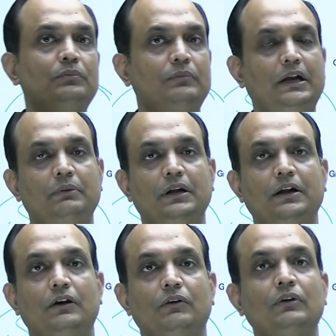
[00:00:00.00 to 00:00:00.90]

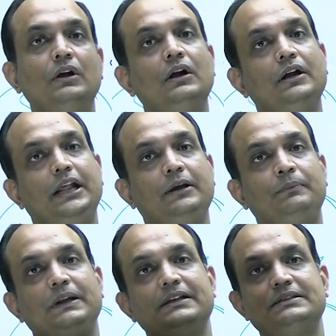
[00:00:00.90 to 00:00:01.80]
mandibular nerve take
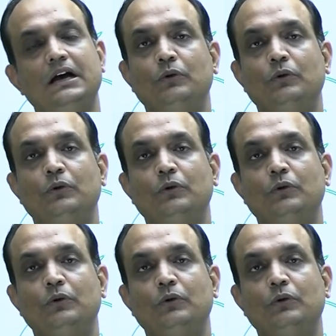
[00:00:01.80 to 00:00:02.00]
place